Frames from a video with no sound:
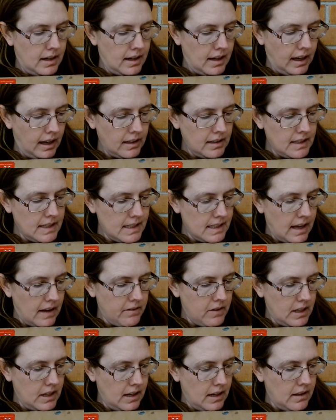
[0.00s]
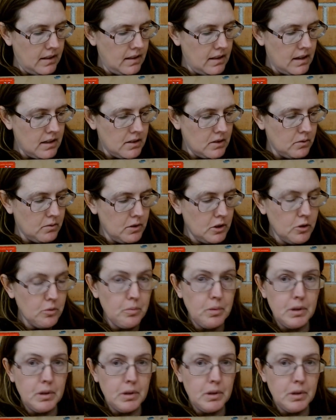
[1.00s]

and 7 in this group.